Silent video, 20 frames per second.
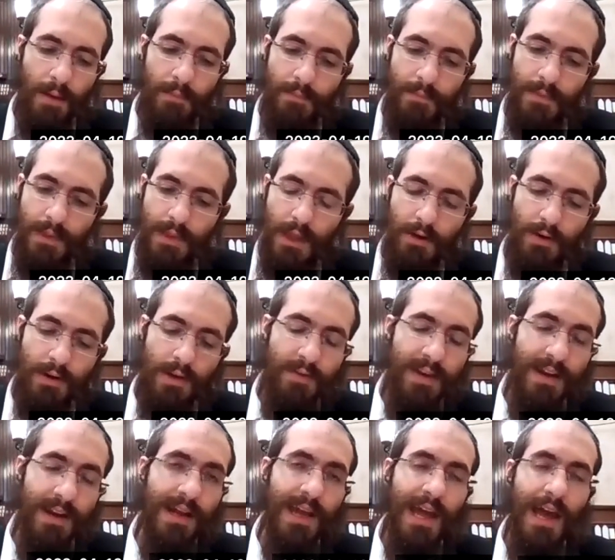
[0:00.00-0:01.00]
they don't
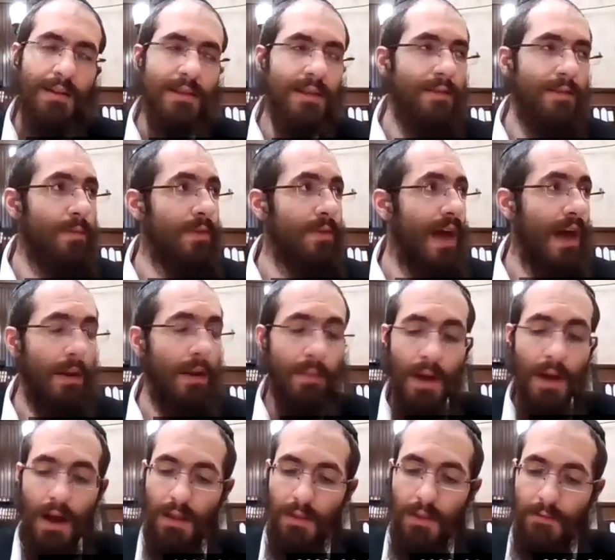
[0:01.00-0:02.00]
even need to count even without
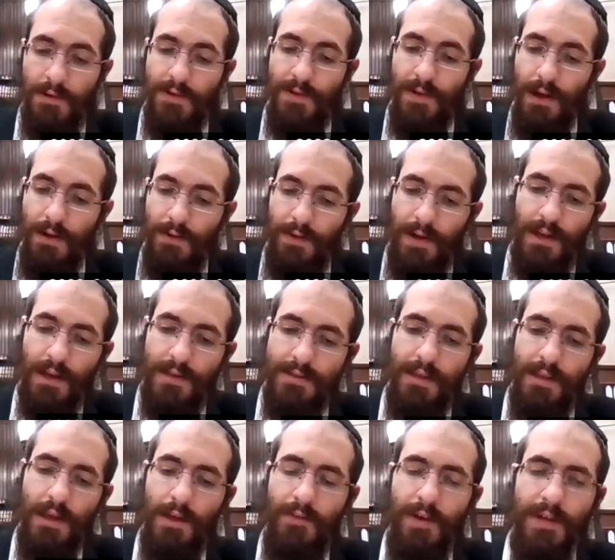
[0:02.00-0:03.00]
a bracha.
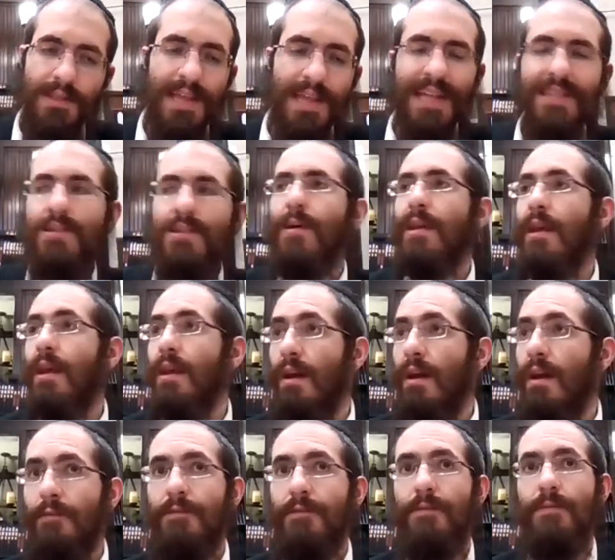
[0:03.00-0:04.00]
That's already
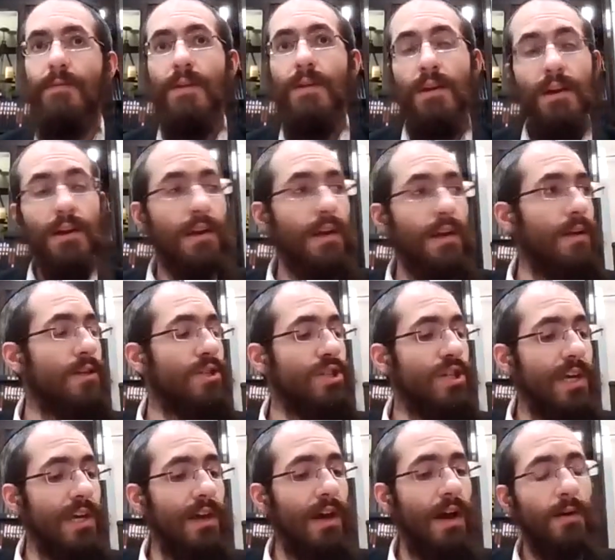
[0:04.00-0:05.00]
enough.
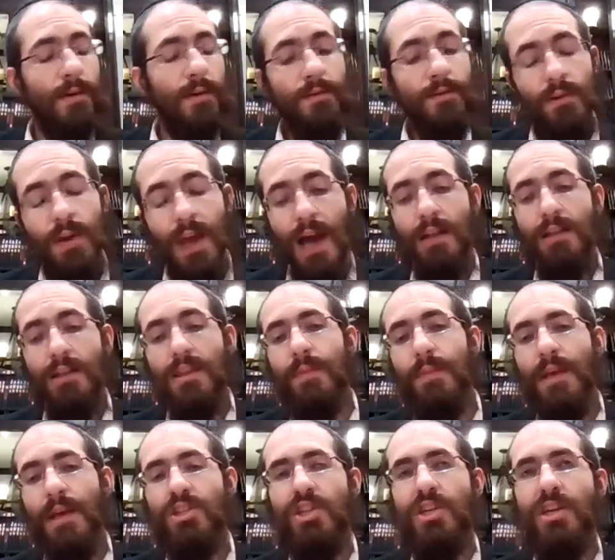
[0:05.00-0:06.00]
If you count
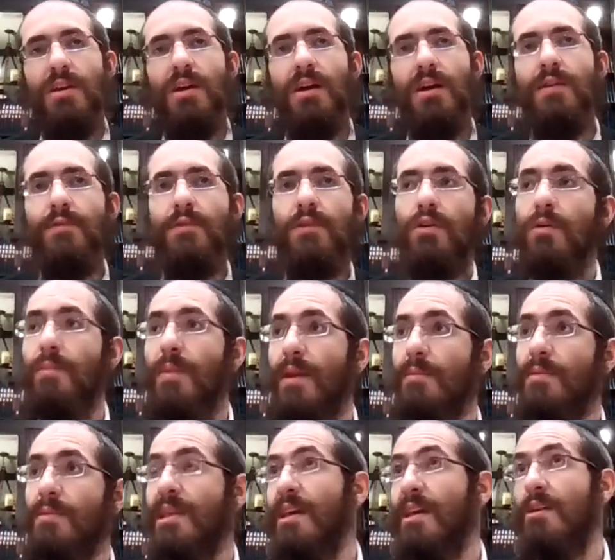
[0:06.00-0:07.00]
it by shkia, even though you
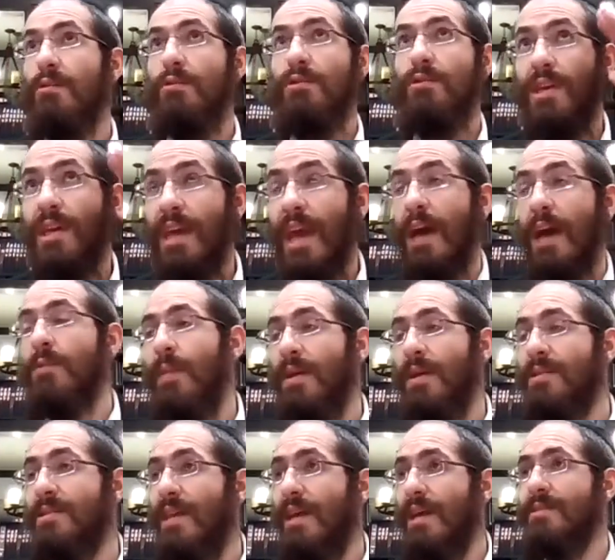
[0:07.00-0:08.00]
made a mistake, you usually
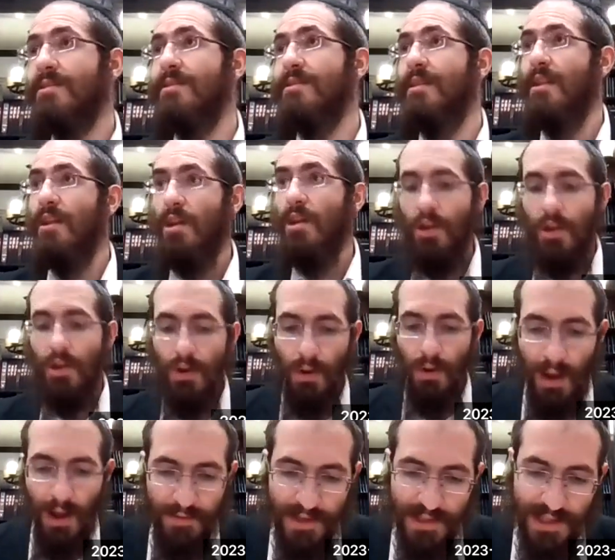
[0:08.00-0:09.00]
count by seis. You
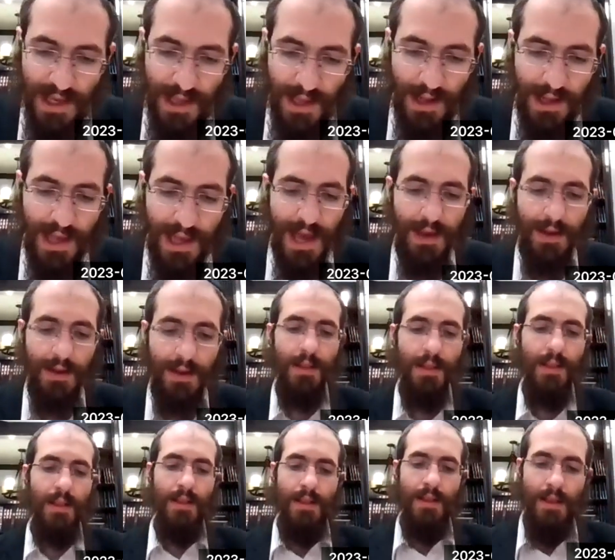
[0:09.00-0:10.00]
don't have to say it
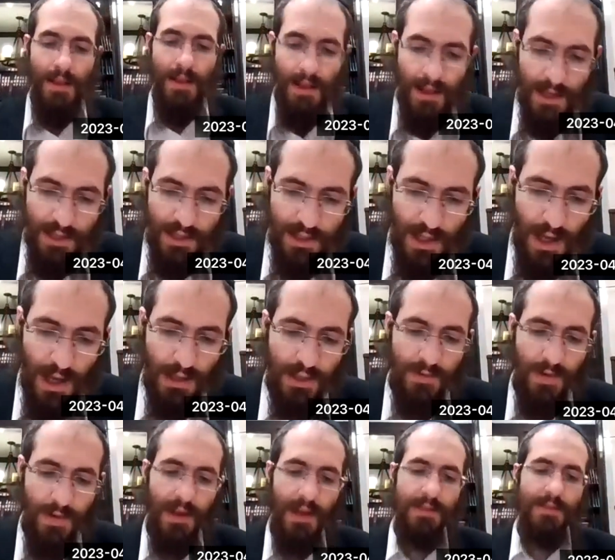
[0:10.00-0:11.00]
again.
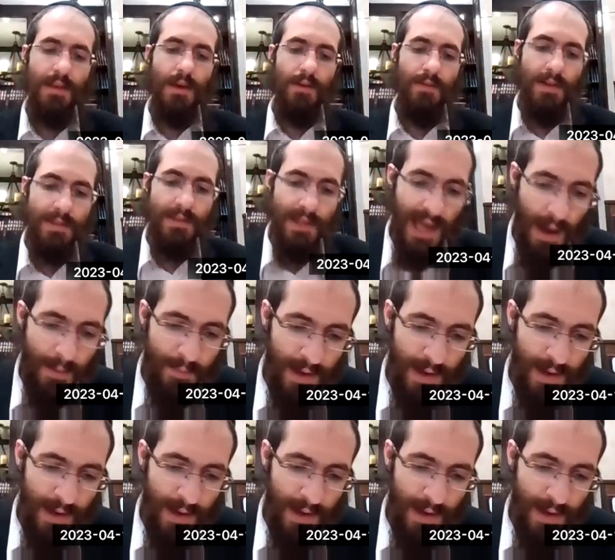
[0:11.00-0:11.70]
He says it.